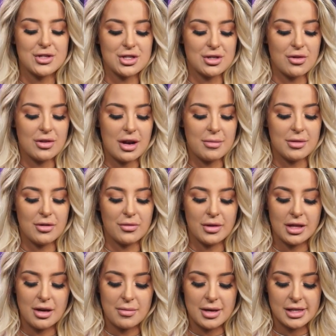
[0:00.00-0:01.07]
Just know that I'm in a
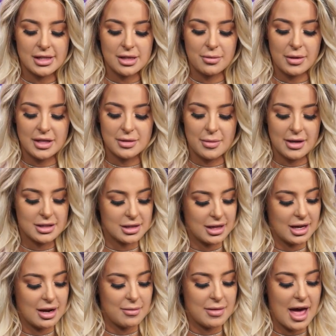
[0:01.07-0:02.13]
really amazing place
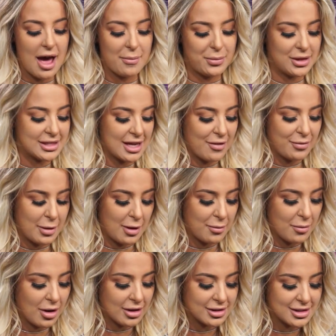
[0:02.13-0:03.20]
mentally and I'm the happiest I've been
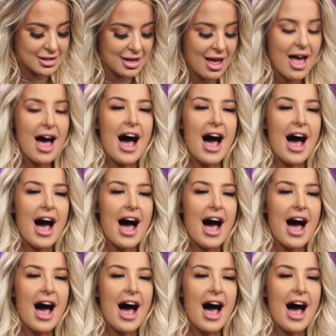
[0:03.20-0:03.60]
in months.